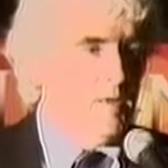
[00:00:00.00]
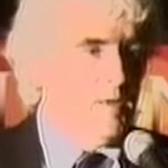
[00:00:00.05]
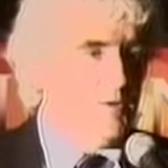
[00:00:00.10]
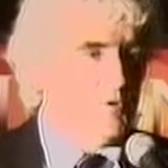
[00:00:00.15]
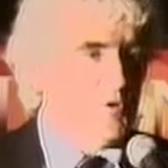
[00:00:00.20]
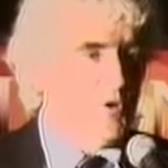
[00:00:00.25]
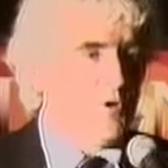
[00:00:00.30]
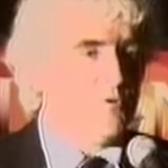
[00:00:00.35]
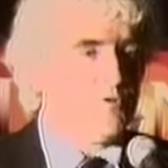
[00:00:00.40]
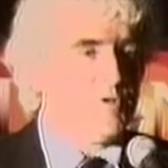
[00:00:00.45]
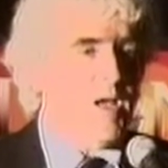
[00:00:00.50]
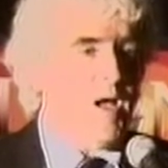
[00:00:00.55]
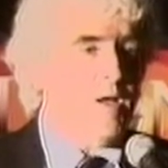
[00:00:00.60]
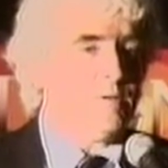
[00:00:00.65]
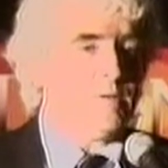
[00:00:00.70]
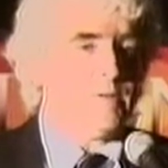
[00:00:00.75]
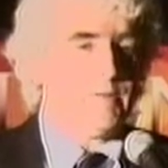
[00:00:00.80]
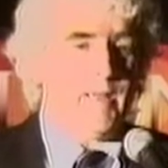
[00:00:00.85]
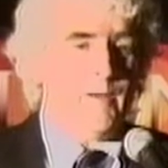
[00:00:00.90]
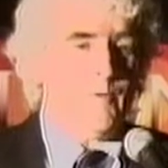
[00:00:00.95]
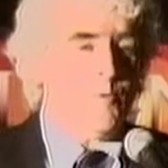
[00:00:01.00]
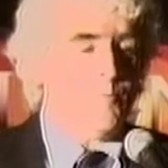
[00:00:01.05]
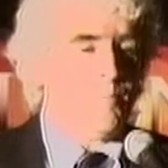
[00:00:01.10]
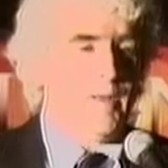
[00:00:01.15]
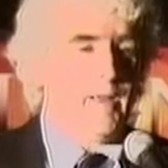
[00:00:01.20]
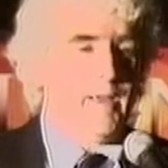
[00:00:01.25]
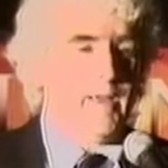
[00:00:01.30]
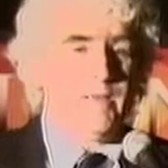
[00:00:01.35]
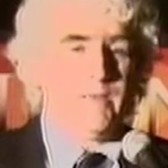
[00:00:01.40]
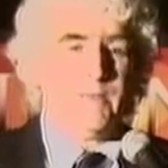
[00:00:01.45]
It turns out that they were
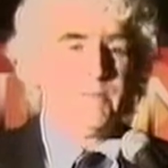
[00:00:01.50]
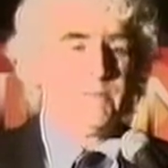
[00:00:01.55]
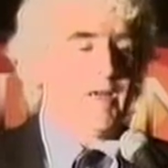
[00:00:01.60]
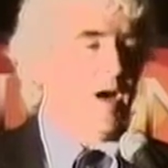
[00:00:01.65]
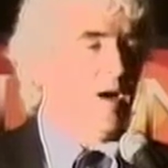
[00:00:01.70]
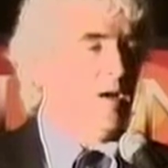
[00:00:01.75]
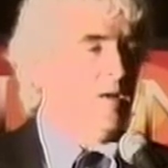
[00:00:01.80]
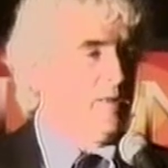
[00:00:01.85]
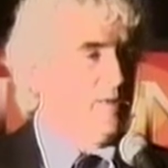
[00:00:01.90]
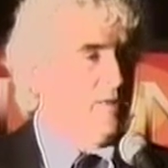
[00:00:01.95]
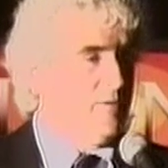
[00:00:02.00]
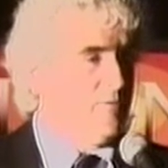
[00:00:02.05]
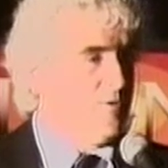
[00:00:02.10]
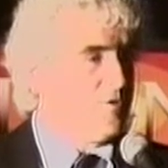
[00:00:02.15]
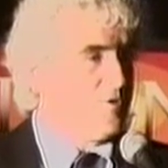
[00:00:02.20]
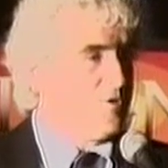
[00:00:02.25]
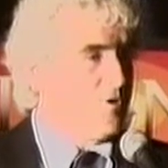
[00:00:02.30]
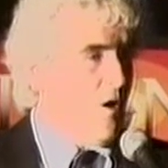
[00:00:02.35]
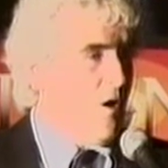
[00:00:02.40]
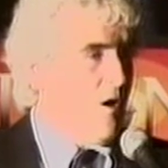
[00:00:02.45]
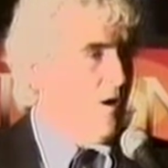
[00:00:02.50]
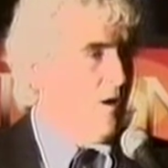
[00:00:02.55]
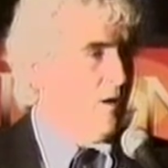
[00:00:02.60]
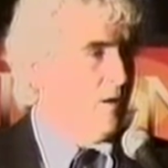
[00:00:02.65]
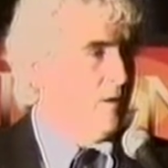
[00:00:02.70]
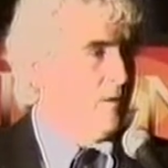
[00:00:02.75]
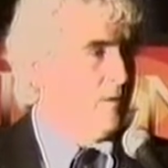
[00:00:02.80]
playing an entirely different song